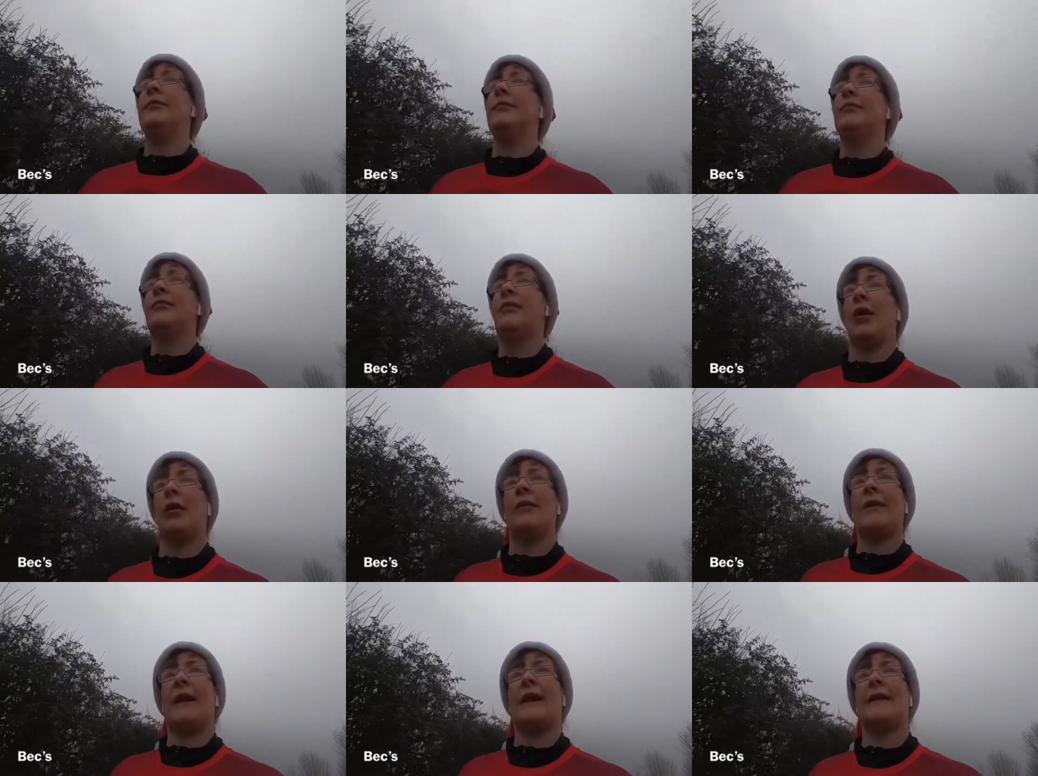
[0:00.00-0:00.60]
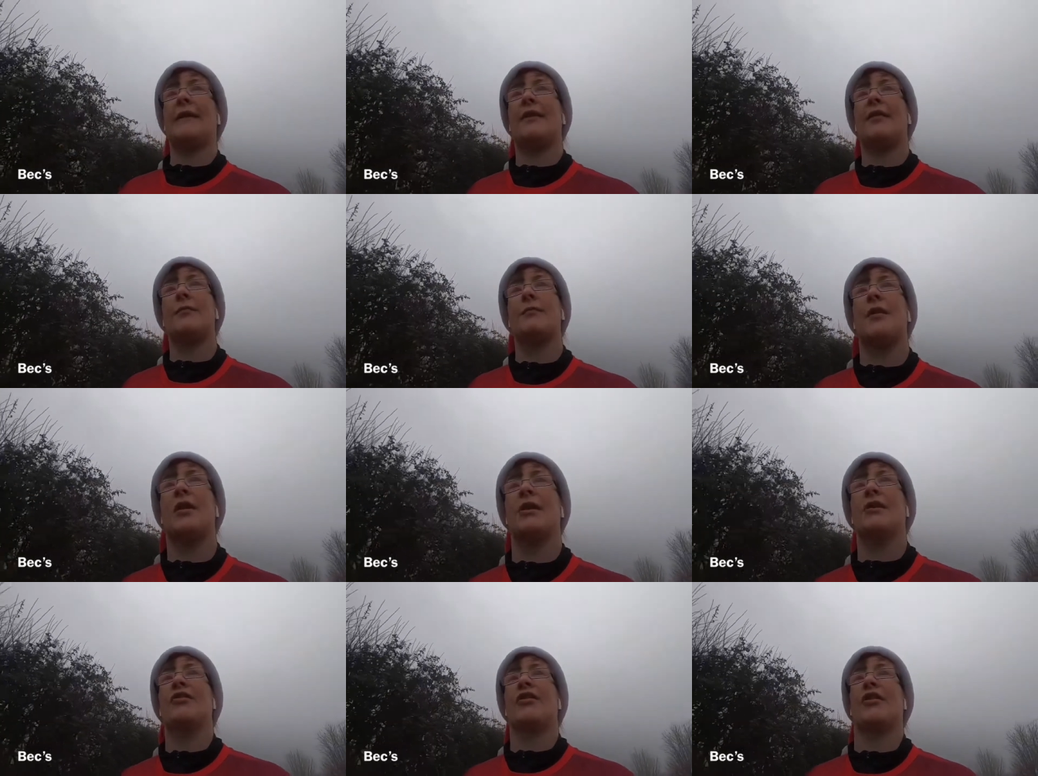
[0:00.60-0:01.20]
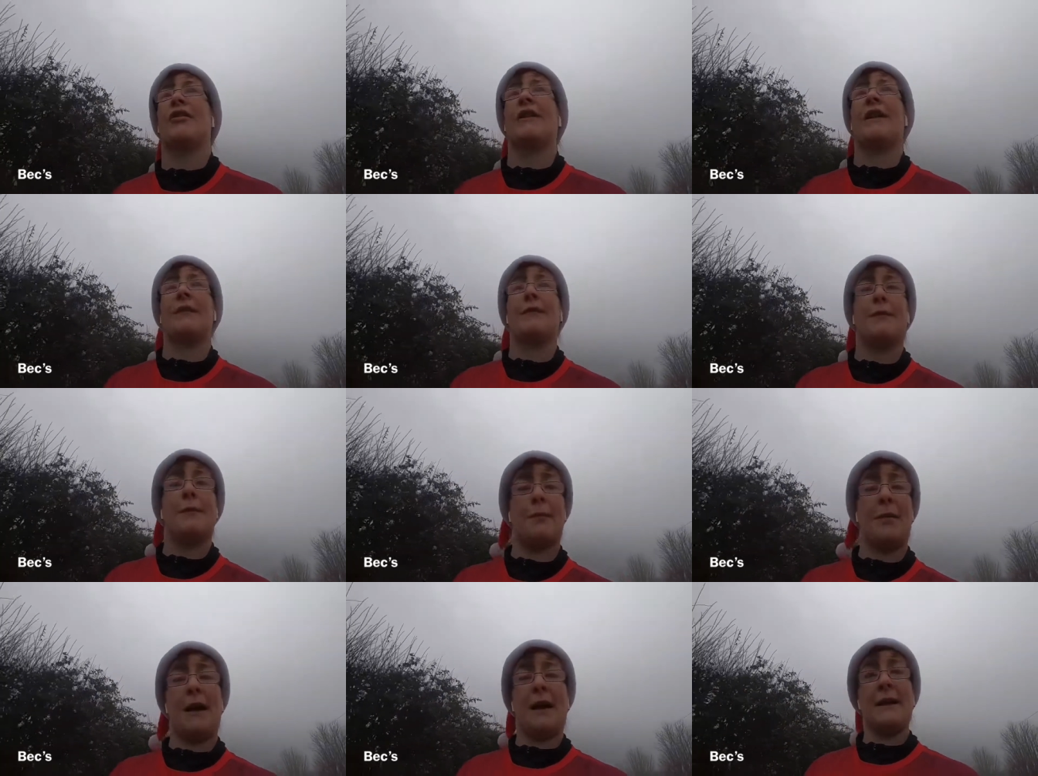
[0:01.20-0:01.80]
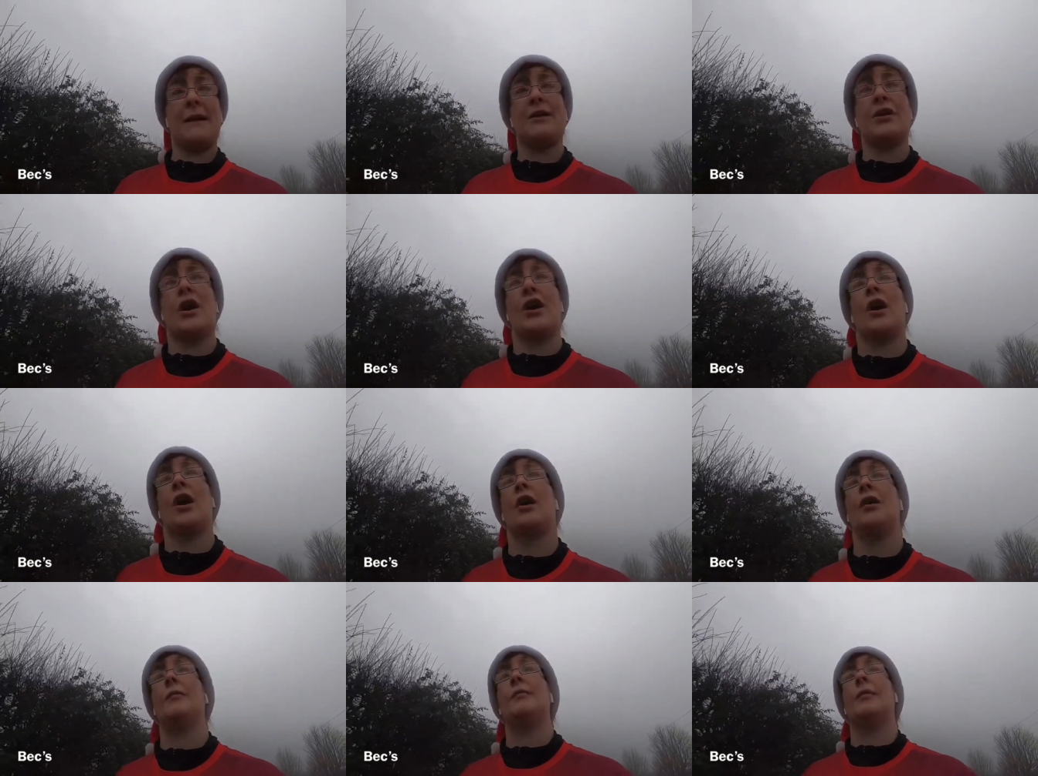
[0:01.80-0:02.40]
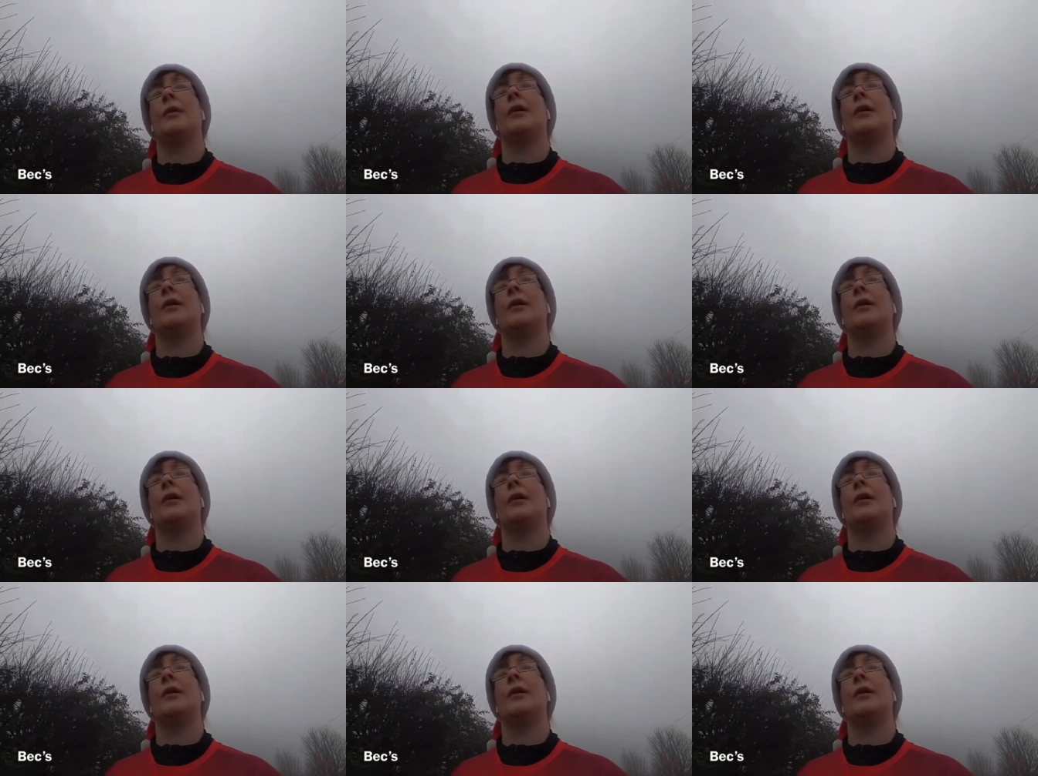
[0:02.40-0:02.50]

donate to my JustGiving page, I hope.